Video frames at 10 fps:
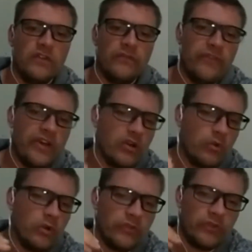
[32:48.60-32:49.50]
Pharaoh
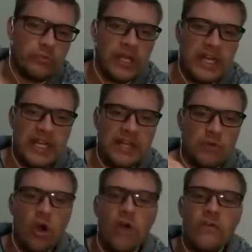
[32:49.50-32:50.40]
would have repaid him
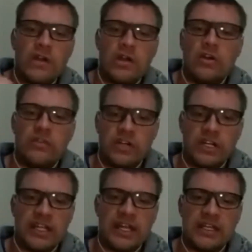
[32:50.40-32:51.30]
over and over
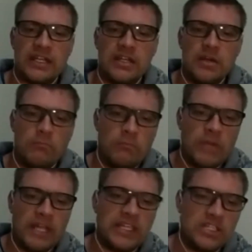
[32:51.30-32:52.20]
again,
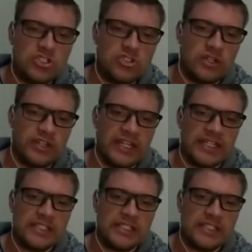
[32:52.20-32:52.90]
making sure that